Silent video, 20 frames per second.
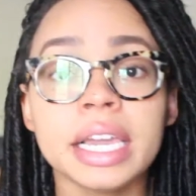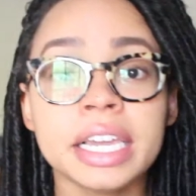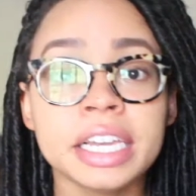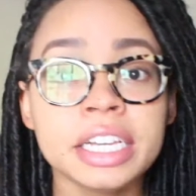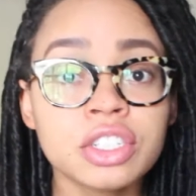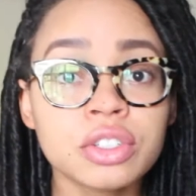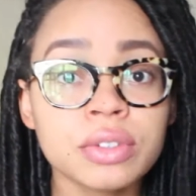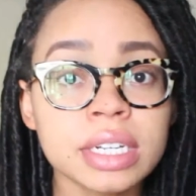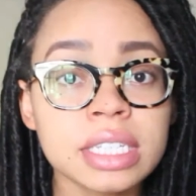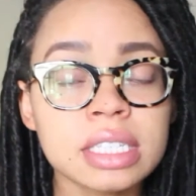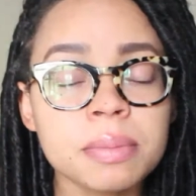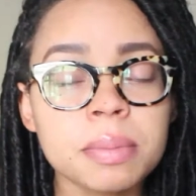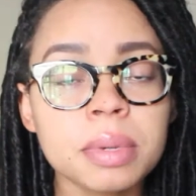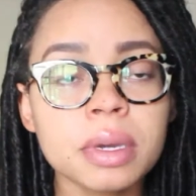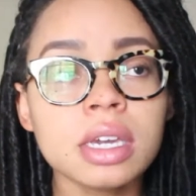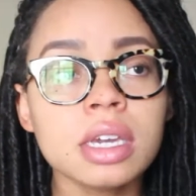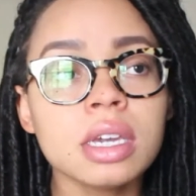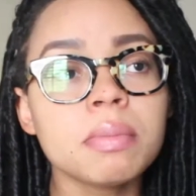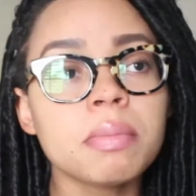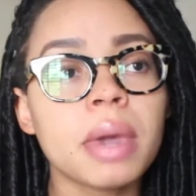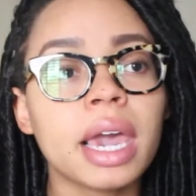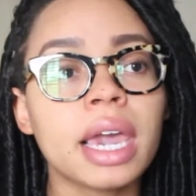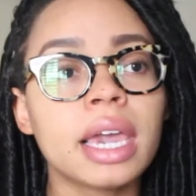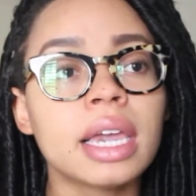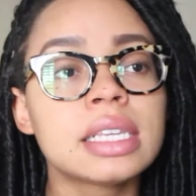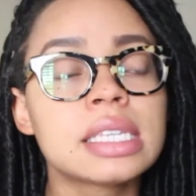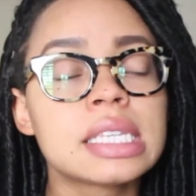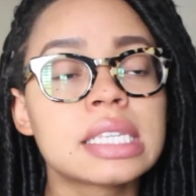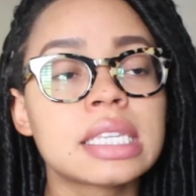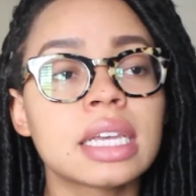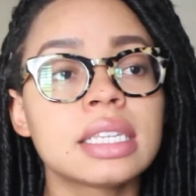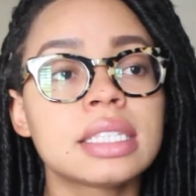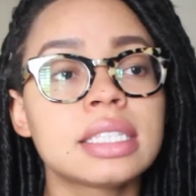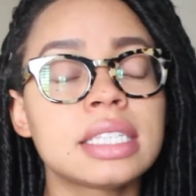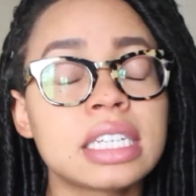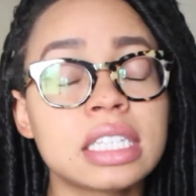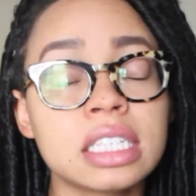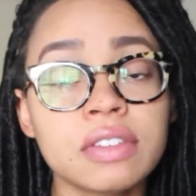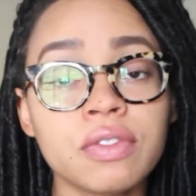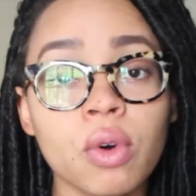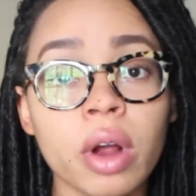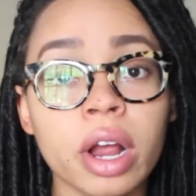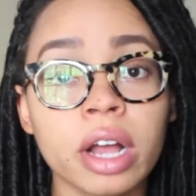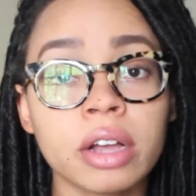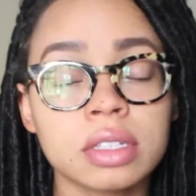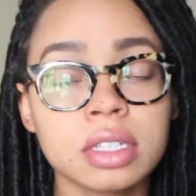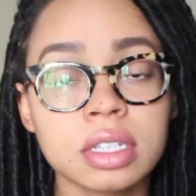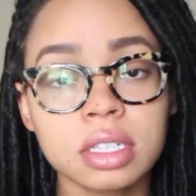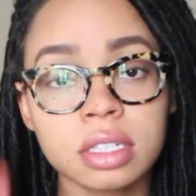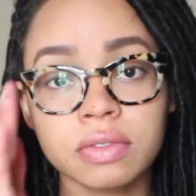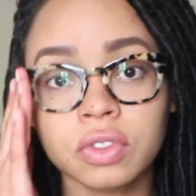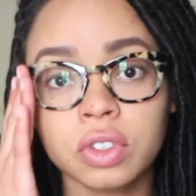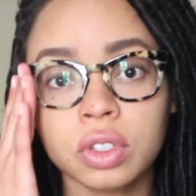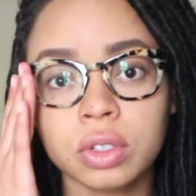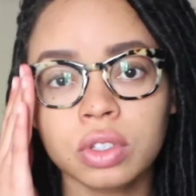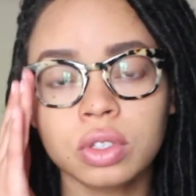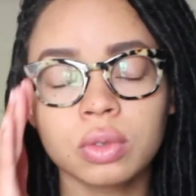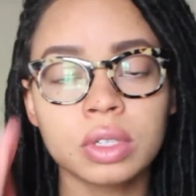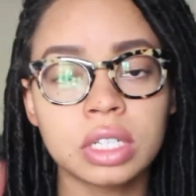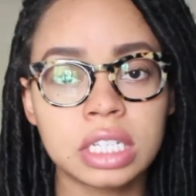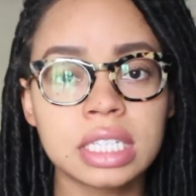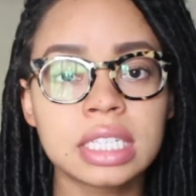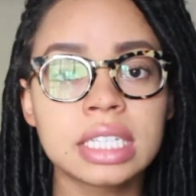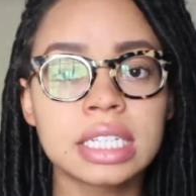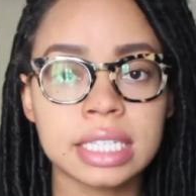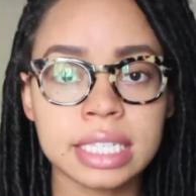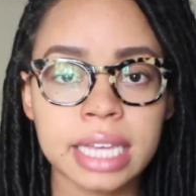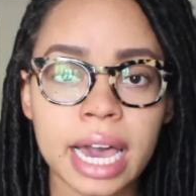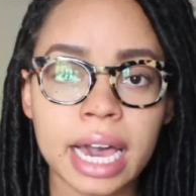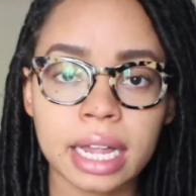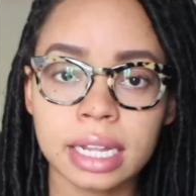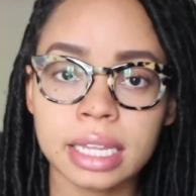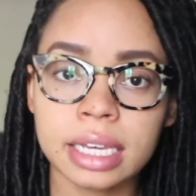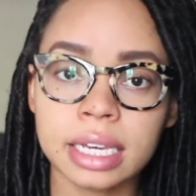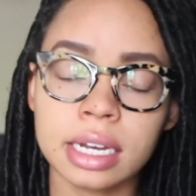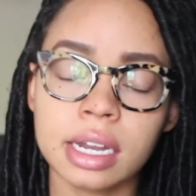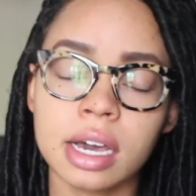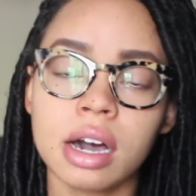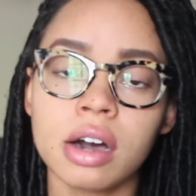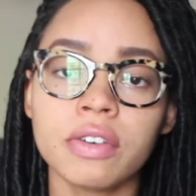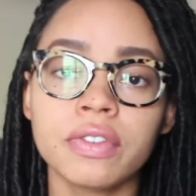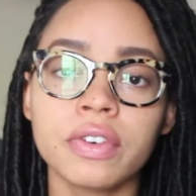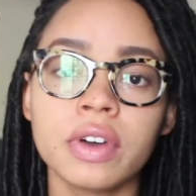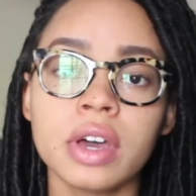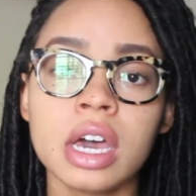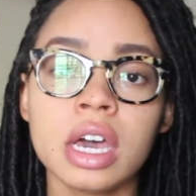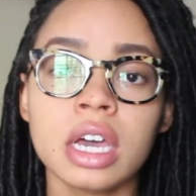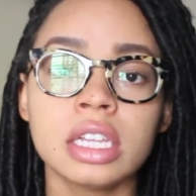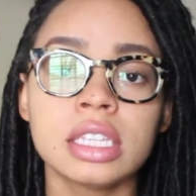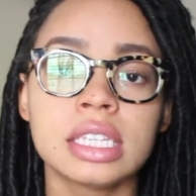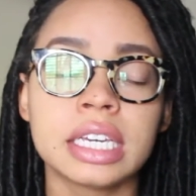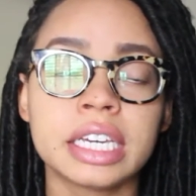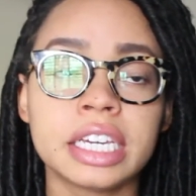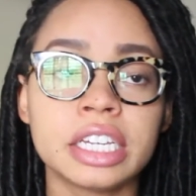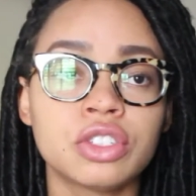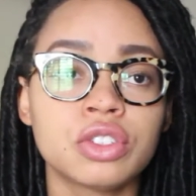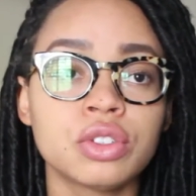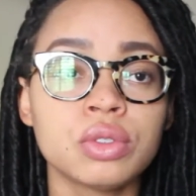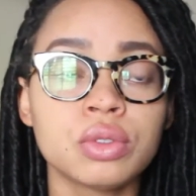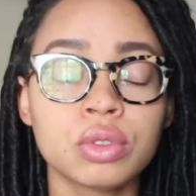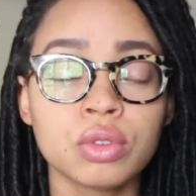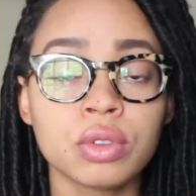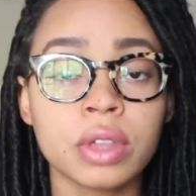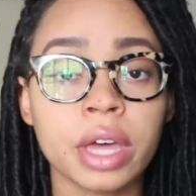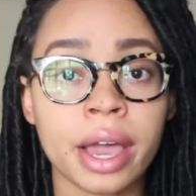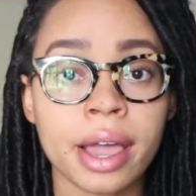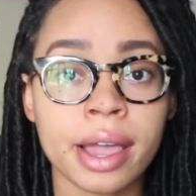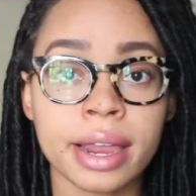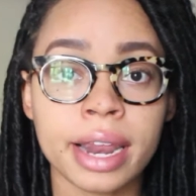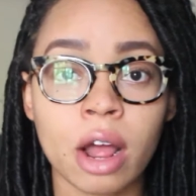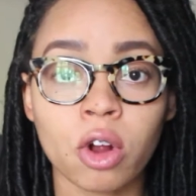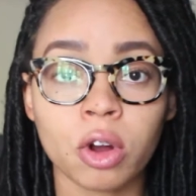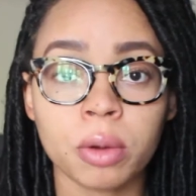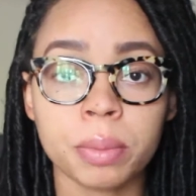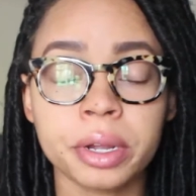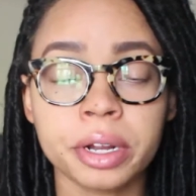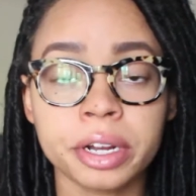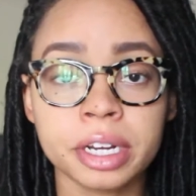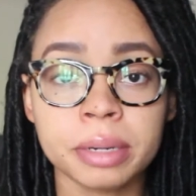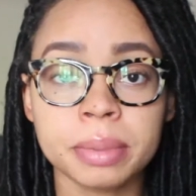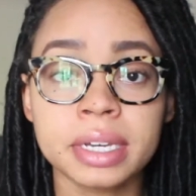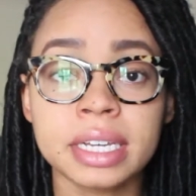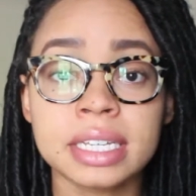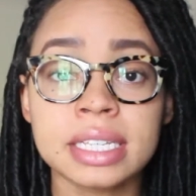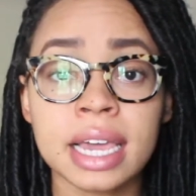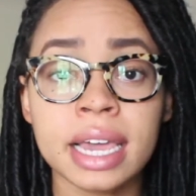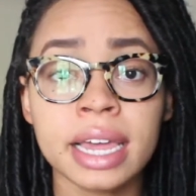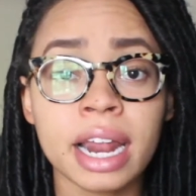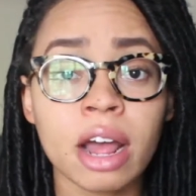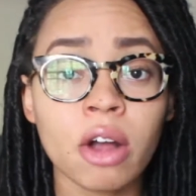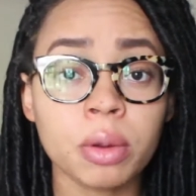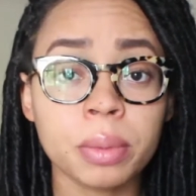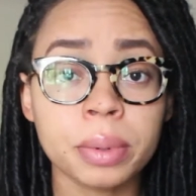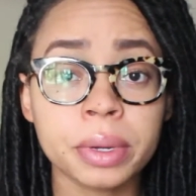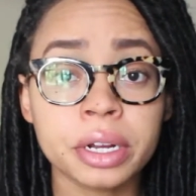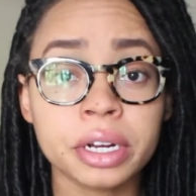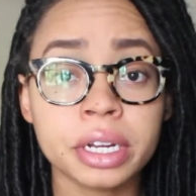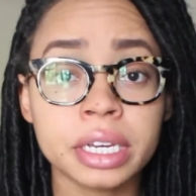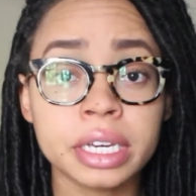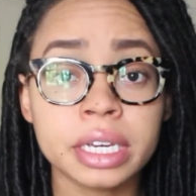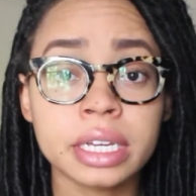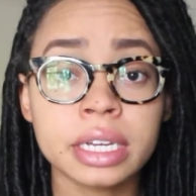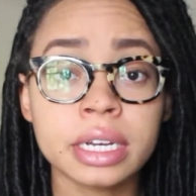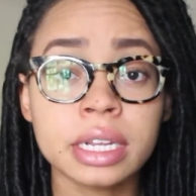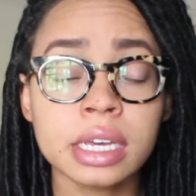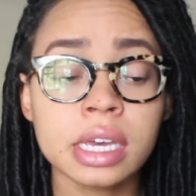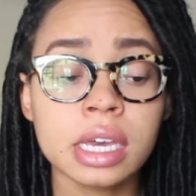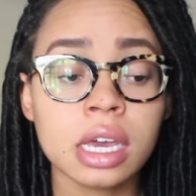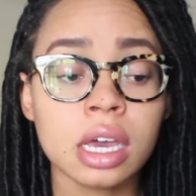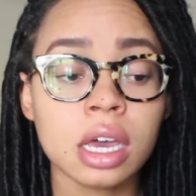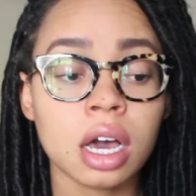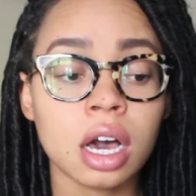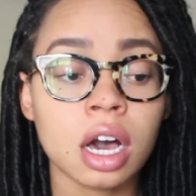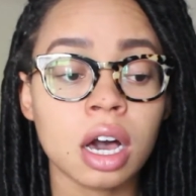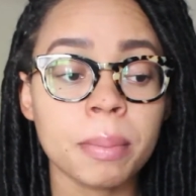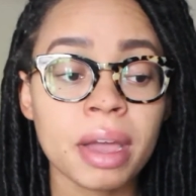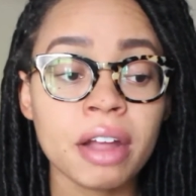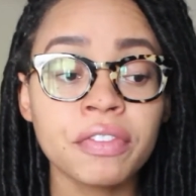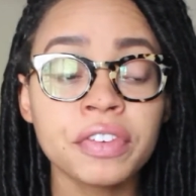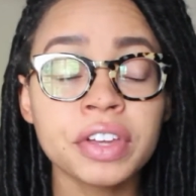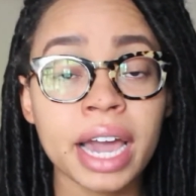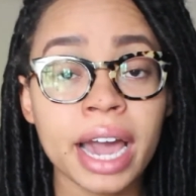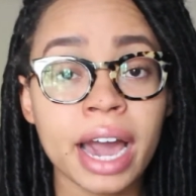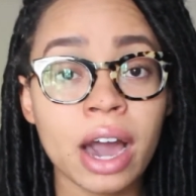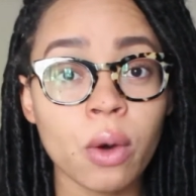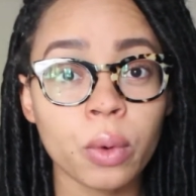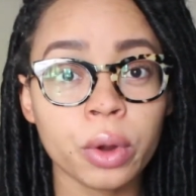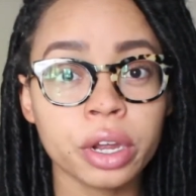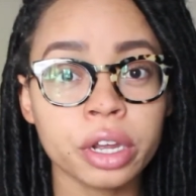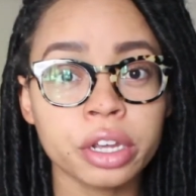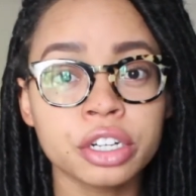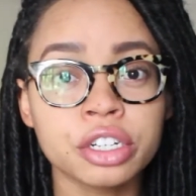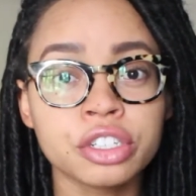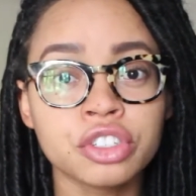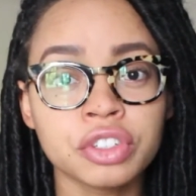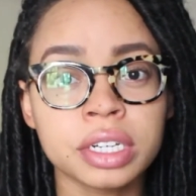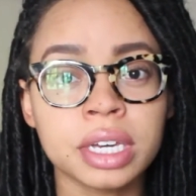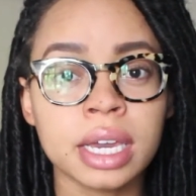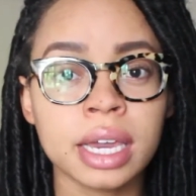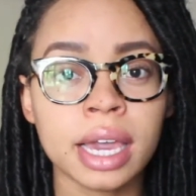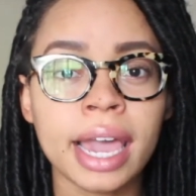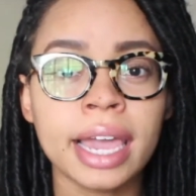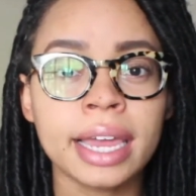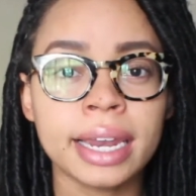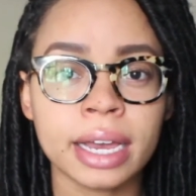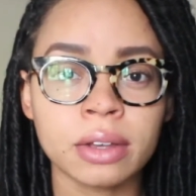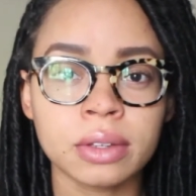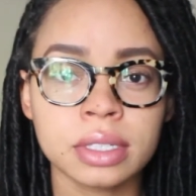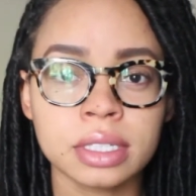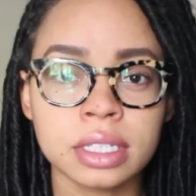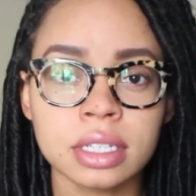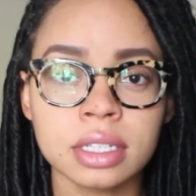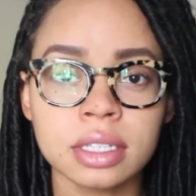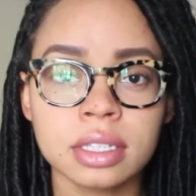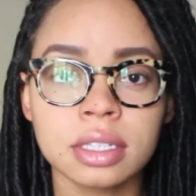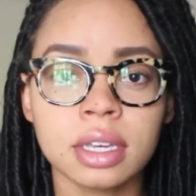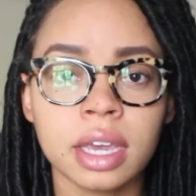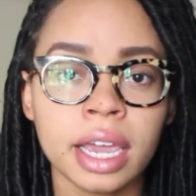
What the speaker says: Each recipe makes 64 ounces of juice, which is exactly enough to get you through that 8-hour period, because the 8-hour period, every hour you're drinking 8 ounces.